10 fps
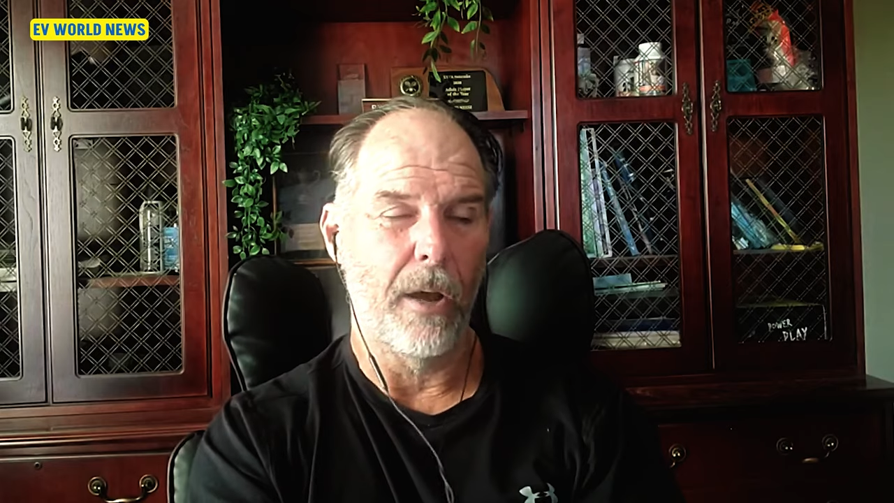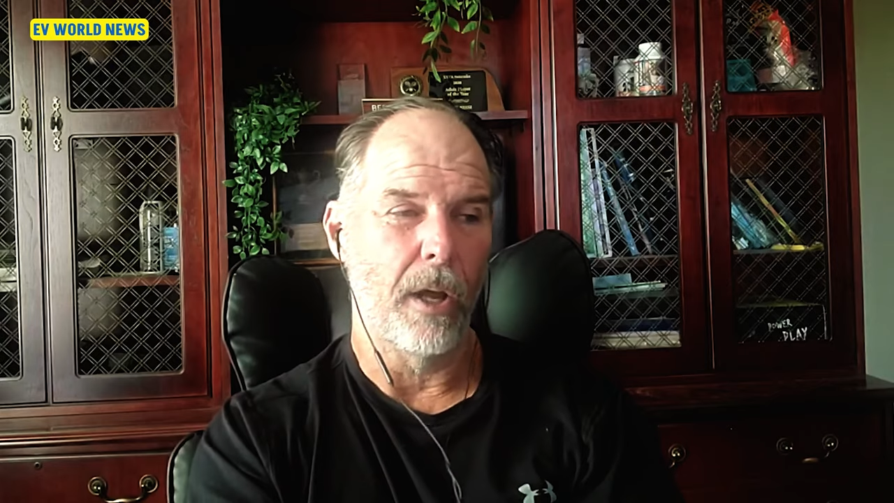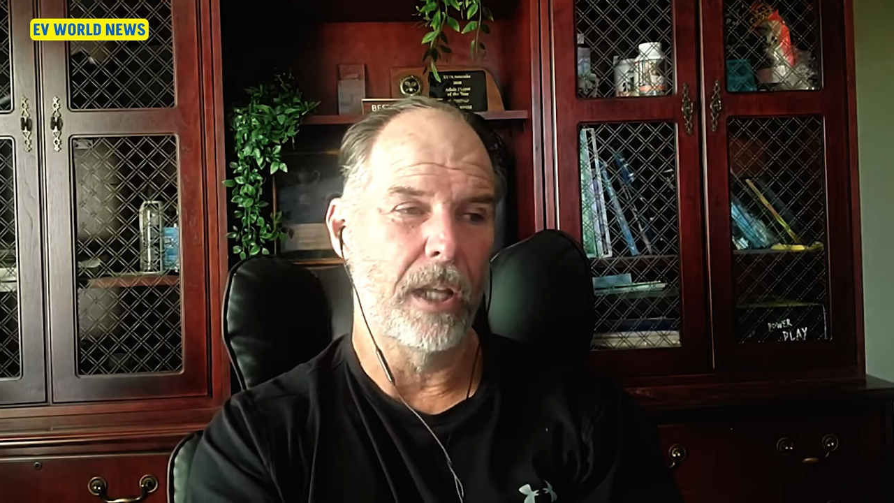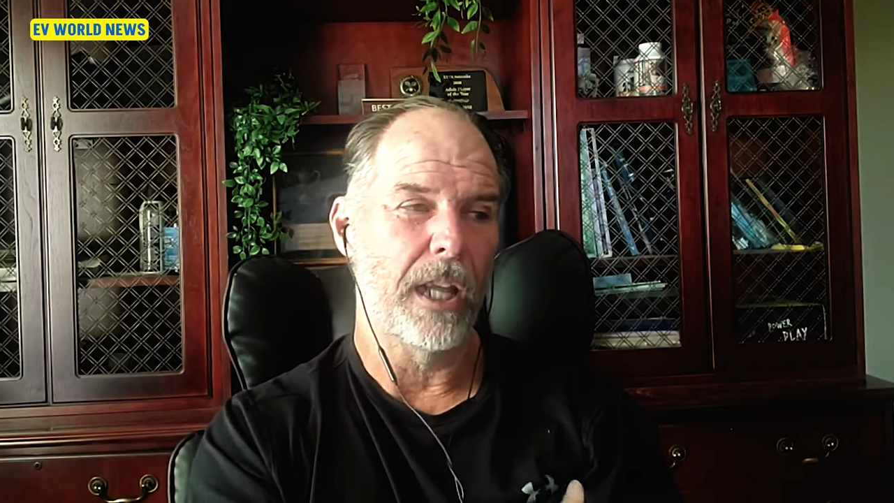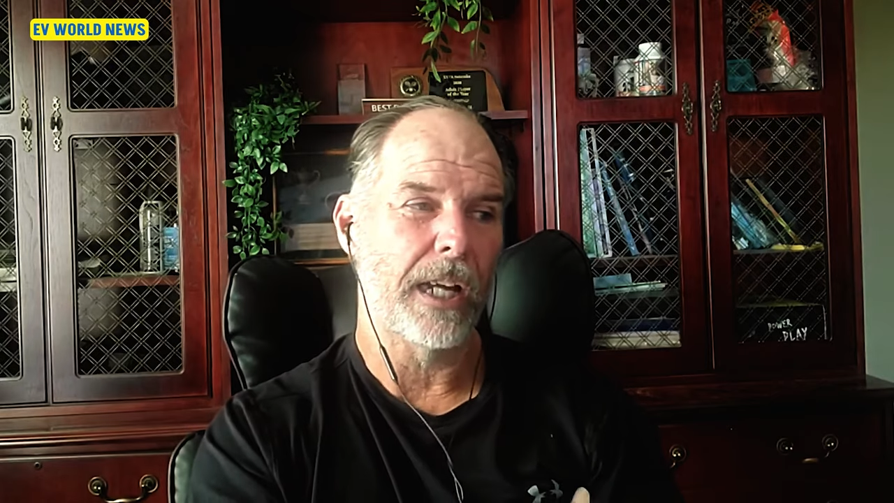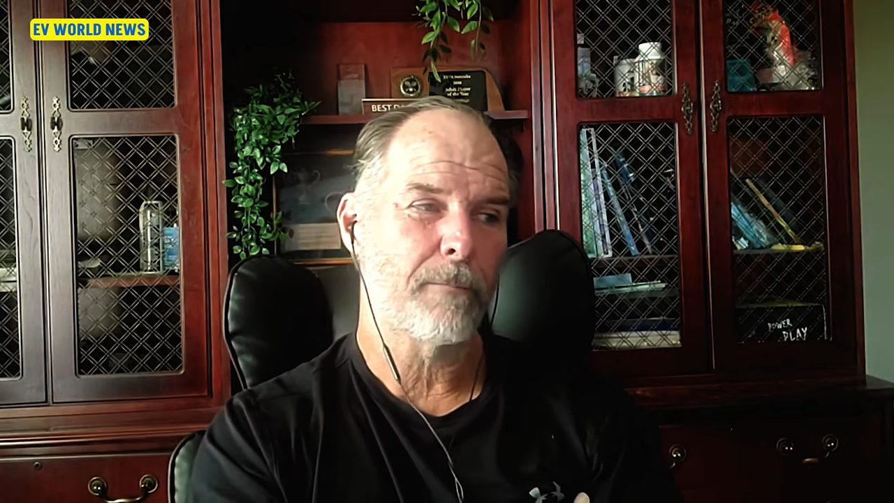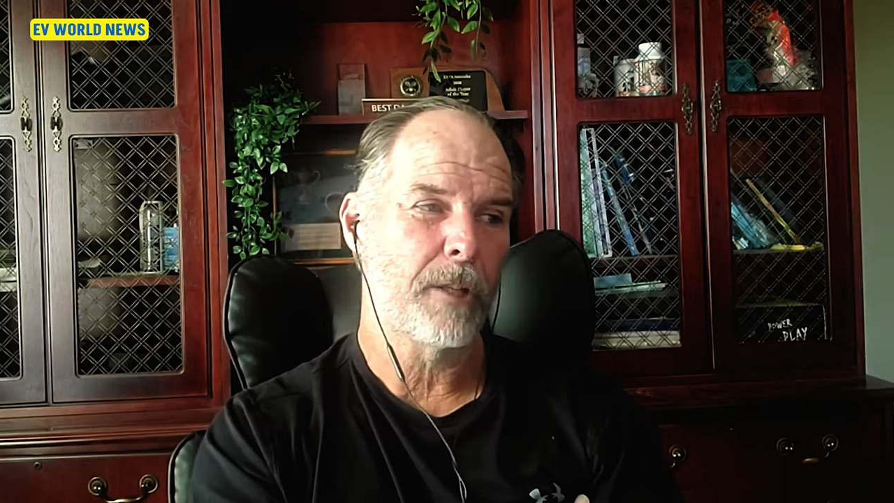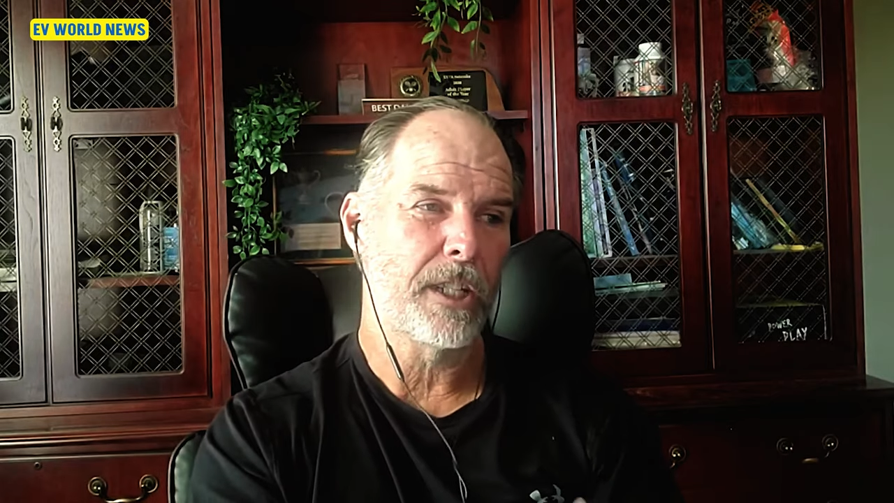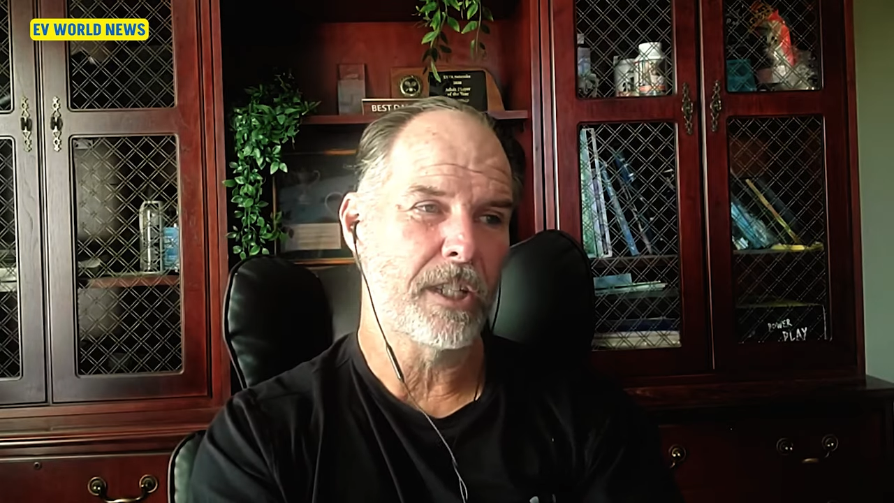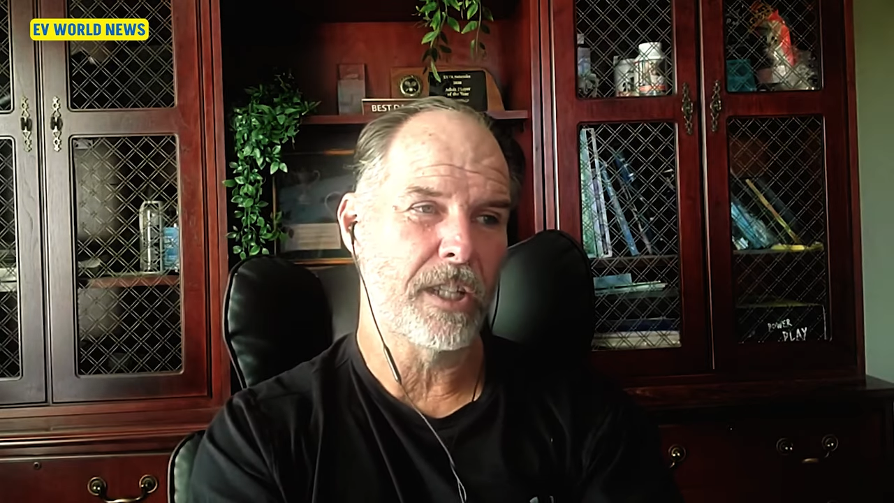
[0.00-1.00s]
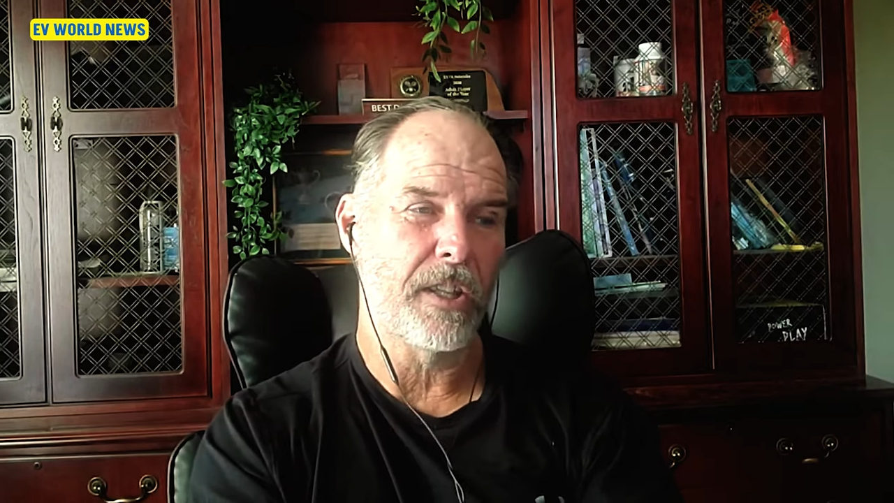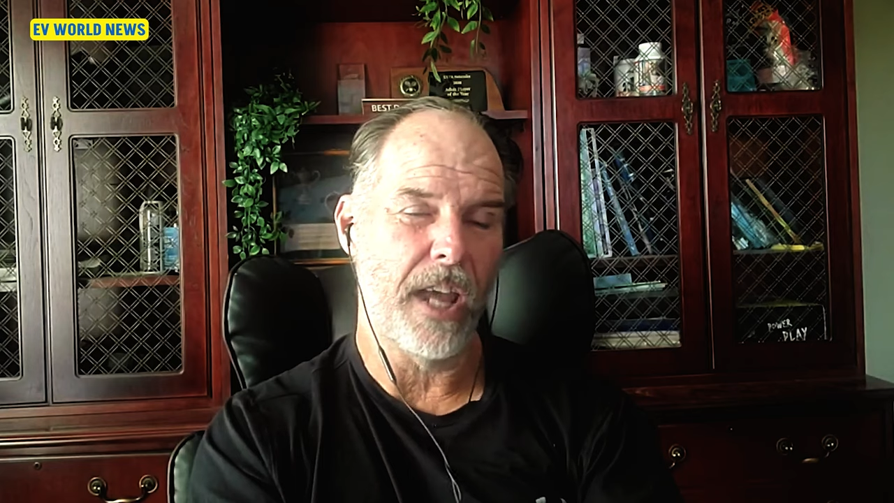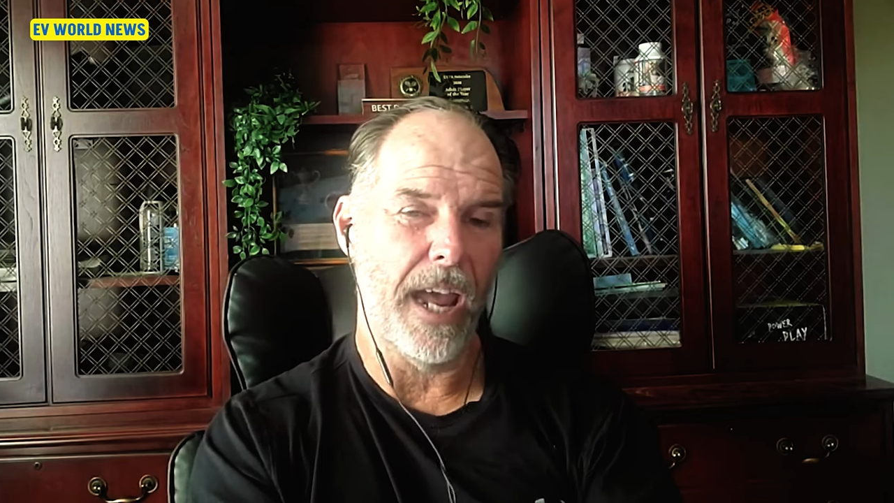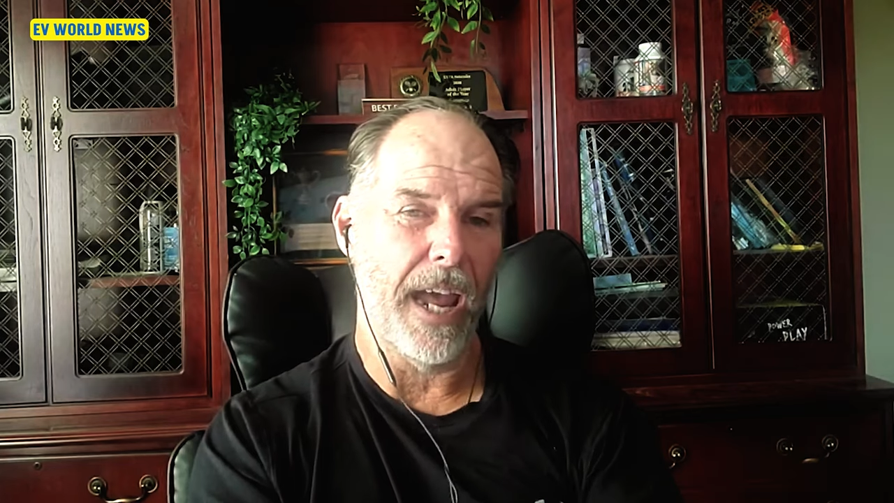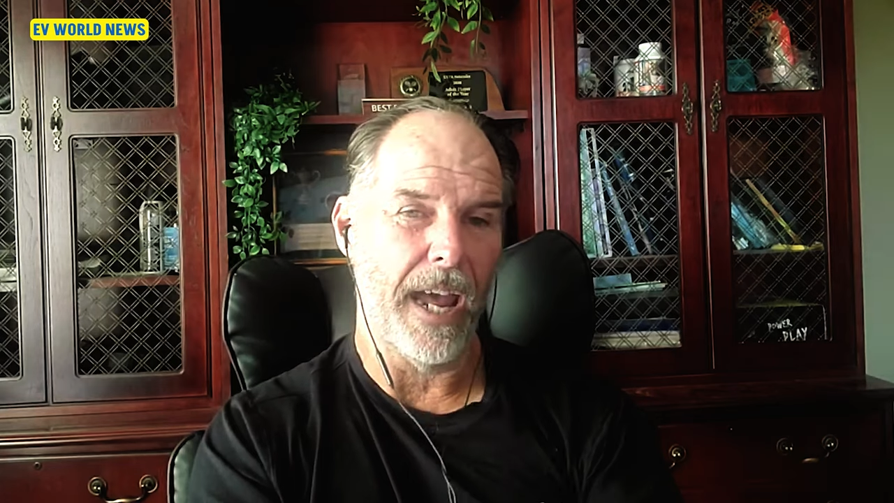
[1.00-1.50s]
Now, a lot of places in
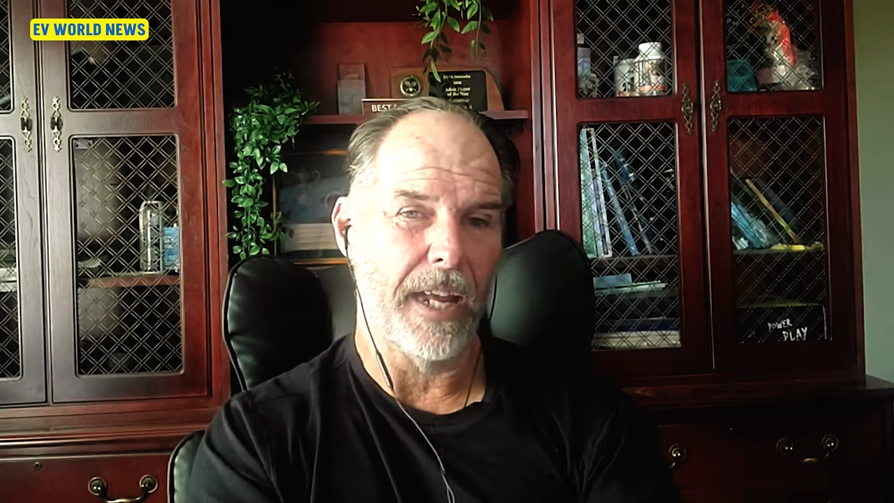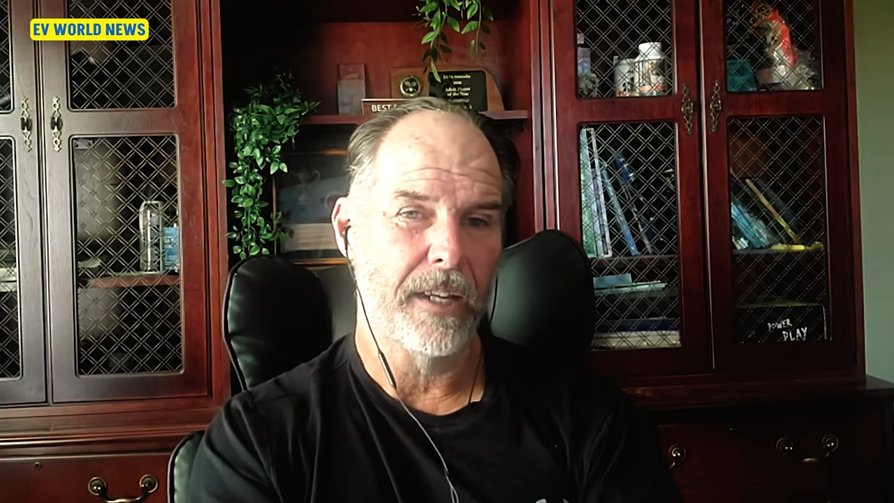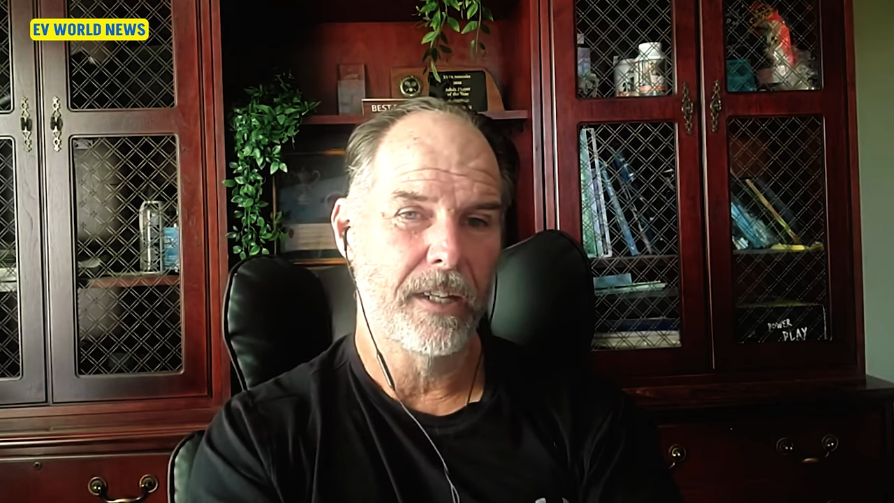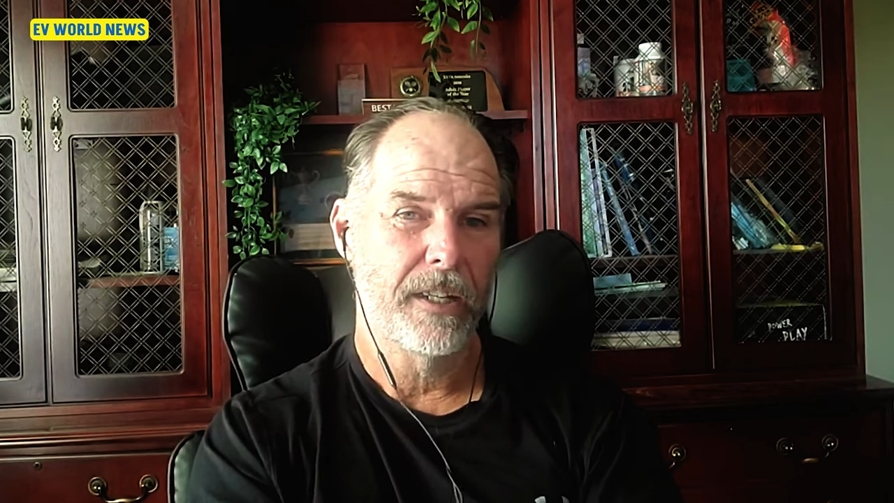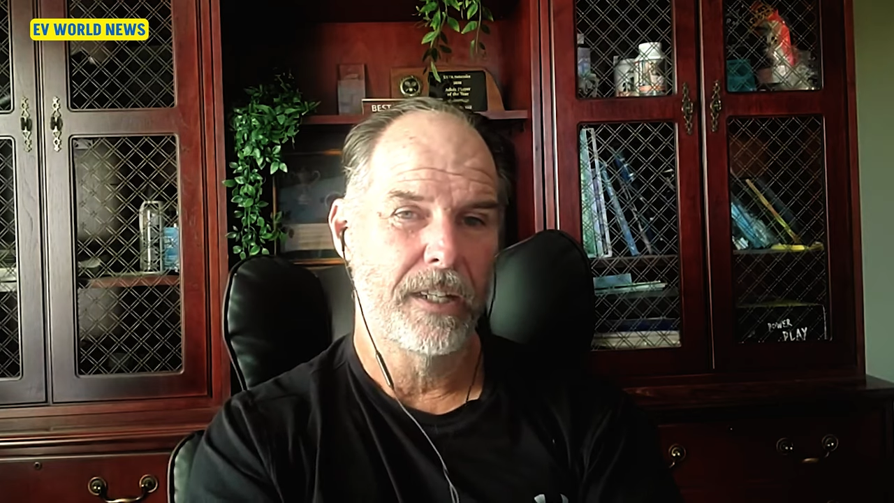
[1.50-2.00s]
the ad,